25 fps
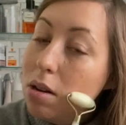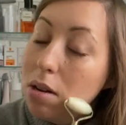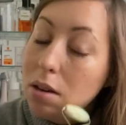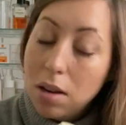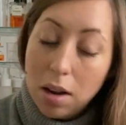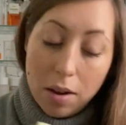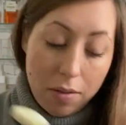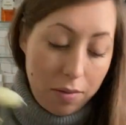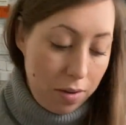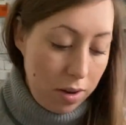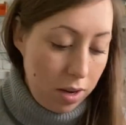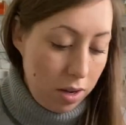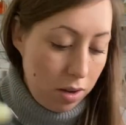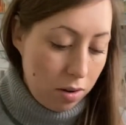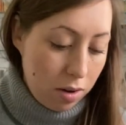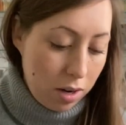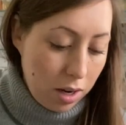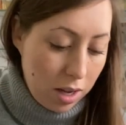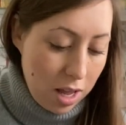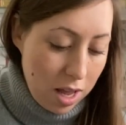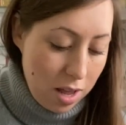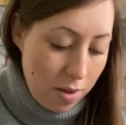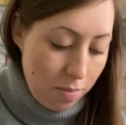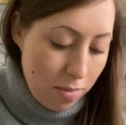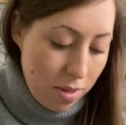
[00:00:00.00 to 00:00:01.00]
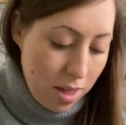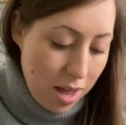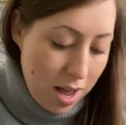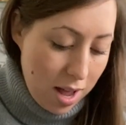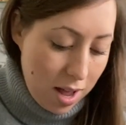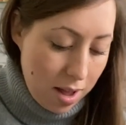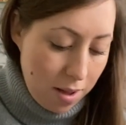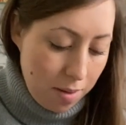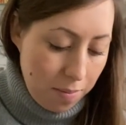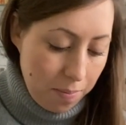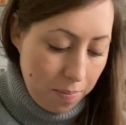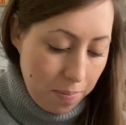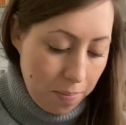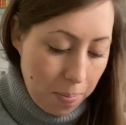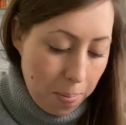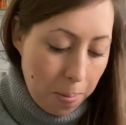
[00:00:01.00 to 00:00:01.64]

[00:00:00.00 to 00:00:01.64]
Definitely gotta keep that.